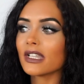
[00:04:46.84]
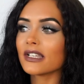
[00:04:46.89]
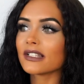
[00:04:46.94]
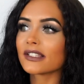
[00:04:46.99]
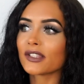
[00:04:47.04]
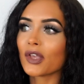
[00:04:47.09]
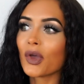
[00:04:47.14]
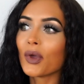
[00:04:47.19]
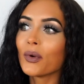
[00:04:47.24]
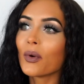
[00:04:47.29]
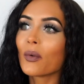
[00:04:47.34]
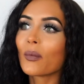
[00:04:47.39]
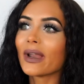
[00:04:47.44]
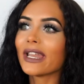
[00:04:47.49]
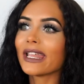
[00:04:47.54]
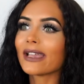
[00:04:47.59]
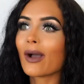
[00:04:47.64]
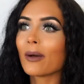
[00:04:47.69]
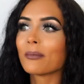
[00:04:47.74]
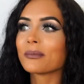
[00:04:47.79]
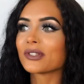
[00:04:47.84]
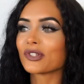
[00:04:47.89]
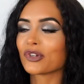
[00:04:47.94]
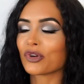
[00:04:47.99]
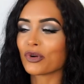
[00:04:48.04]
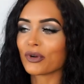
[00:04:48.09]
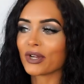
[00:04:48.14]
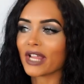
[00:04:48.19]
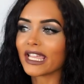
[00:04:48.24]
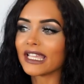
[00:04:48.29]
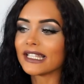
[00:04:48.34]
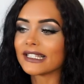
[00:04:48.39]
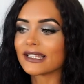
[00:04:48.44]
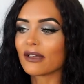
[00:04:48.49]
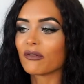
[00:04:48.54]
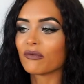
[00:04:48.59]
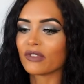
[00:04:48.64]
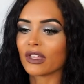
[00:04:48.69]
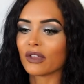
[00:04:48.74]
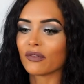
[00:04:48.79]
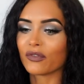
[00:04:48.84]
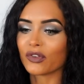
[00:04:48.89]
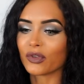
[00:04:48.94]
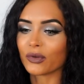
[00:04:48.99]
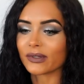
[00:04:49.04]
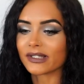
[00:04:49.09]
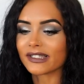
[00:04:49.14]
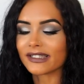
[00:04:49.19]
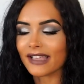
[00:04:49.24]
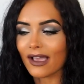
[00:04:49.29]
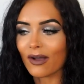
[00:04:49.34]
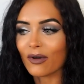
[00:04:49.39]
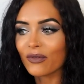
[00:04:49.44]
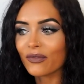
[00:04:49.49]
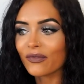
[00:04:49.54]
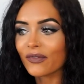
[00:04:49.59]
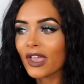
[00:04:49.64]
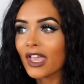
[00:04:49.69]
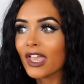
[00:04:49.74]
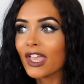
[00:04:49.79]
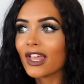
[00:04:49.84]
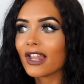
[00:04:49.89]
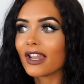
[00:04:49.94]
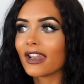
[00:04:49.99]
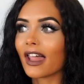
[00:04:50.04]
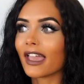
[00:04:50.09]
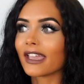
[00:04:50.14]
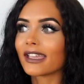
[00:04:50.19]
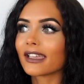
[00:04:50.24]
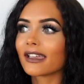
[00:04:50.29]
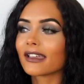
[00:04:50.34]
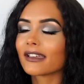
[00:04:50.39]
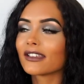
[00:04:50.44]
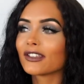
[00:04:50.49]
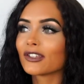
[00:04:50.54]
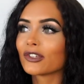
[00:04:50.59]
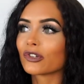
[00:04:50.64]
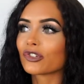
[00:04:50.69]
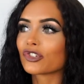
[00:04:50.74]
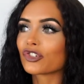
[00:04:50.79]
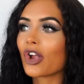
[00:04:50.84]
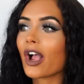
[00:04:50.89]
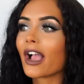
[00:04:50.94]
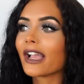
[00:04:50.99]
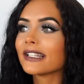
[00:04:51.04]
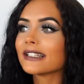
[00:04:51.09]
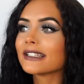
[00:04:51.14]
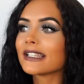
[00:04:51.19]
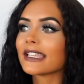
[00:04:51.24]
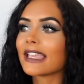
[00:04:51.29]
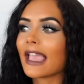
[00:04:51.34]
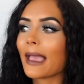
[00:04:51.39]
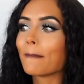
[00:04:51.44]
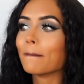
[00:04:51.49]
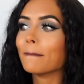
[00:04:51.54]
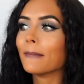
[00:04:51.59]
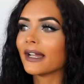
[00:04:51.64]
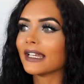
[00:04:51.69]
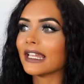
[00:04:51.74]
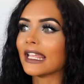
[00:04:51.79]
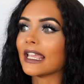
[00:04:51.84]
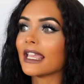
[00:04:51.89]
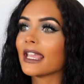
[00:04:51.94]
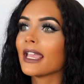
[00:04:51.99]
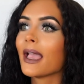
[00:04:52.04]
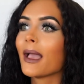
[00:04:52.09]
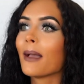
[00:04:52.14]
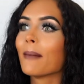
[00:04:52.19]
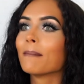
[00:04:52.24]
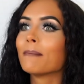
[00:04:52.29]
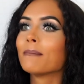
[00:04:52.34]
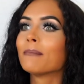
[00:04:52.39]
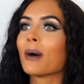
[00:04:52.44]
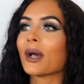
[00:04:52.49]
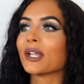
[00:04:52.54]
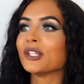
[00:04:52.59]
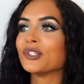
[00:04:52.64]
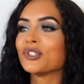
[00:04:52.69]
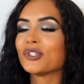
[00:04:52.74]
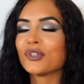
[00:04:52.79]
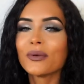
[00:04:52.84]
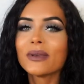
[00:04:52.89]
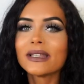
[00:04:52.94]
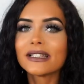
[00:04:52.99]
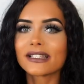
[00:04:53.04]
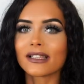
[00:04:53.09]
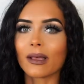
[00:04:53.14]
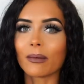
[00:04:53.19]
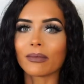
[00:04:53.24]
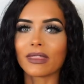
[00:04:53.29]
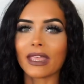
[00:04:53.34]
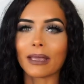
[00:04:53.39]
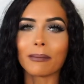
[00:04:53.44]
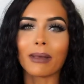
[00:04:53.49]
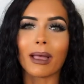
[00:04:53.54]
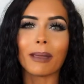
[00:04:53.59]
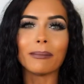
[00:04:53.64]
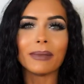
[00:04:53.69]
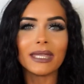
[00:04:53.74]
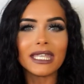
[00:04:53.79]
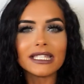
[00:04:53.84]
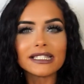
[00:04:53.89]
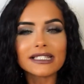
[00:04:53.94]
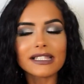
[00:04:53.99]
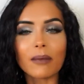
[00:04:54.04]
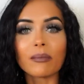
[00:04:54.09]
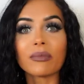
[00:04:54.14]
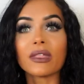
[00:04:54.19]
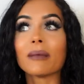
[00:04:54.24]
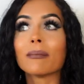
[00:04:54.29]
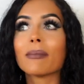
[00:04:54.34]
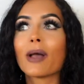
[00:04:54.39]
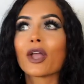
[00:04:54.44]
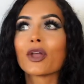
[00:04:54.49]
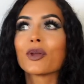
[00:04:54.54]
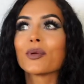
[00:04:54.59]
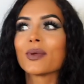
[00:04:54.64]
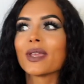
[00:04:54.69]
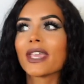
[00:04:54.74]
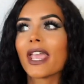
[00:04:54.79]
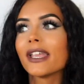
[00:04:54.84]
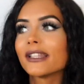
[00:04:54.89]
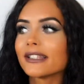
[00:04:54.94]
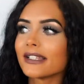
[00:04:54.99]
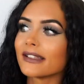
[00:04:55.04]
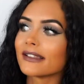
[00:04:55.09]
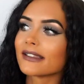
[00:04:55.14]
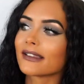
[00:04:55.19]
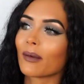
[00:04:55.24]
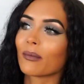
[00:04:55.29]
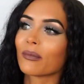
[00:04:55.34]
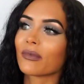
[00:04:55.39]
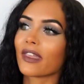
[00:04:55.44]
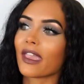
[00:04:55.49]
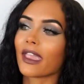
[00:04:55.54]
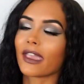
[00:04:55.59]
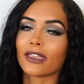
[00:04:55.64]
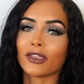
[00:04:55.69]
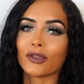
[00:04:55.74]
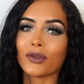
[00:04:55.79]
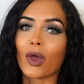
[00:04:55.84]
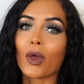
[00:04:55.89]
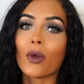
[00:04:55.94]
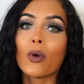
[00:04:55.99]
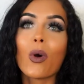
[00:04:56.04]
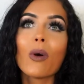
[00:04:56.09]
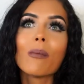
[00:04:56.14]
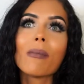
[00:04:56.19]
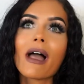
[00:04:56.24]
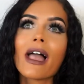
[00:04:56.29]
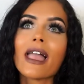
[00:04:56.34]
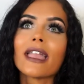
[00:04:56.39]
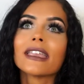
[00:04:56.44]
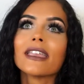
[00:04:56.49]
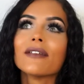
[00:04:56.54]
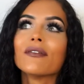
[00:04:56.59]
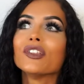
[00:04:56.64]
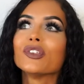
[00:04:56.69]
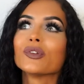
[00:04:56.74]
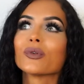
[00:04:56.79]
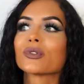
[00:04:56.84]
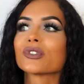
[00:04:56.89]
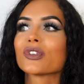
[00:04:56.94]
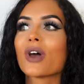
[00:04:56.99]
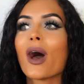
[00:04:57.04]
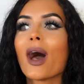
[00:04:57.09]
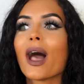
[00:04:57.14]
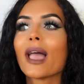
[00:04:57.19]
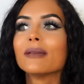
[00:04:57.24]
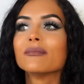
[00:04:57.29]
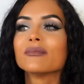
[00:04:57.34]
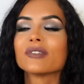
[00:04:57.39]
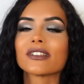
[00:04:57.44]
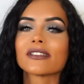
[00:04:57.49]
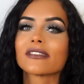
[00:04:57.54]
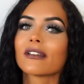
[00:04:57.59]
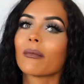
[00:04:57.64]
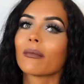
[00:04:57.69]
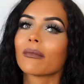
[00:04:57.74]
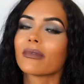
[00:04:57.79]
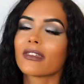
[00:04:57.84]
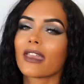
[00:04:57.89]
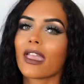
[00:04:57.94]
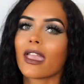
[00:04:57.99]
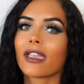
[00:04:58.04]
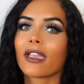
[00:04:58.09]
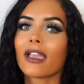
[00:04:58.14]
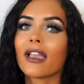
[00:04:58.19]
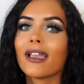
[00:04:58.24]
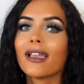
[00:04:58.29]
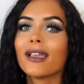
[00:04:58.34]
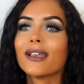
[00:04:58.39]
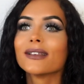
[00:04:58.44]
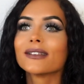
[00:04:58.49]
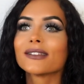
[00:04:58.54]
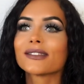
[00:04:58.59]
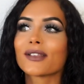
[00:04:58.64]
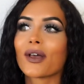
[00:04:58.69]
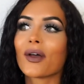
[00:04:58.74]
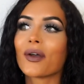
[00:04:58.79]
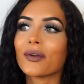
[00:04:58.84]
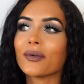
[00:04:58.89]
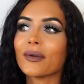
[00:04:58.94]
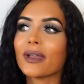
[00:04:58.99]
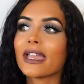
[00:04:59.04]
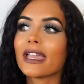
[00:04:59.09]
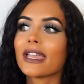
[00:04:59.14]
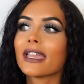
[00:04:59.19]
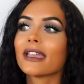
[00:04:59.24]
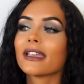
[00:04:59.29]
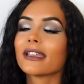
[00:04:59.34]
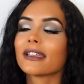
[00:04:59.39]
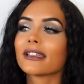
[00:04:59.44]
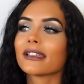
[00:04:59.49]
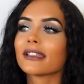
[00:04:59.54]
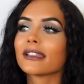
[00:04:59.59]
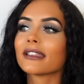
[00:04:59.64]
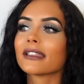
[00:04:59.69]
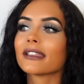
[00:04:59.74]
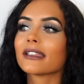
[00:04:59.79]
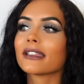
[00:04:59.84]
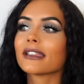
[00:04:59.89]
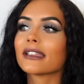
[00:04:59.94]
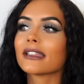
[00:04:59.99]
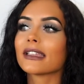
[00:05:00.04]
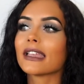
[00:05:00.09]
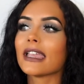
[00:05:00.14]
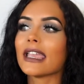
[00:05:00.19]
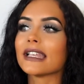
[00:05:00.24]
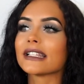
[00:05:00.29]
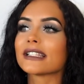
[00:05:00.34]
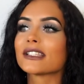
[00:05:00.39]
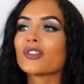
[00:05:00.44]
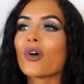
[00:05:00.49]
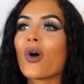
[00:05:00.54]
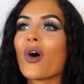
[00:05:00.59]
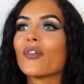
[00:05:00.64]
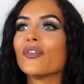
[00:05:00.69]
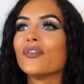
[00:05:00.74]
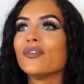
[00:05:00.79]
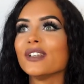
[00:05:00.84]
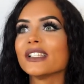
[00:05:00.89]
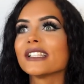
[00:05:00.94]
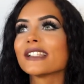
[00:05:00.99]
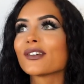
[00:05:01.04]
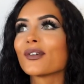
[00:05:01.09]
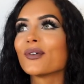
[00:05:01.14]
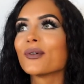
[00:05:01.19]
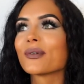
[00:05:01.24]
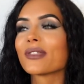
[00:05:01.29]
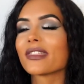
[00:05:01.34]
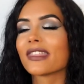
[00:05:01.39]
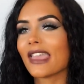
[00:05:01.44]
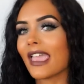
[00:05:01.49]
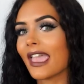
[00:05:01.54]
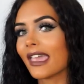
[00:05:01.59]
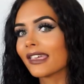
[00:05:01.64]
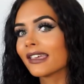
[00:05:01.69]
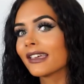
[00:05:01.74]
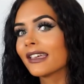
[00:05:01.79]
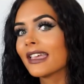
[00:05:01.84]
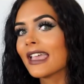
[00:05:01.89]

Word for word: So when it comes to creating something for yourself, like you're trying to get money by doing something, by being something, by creating something, you know, or by giving your time to something. So It's not a physical thing,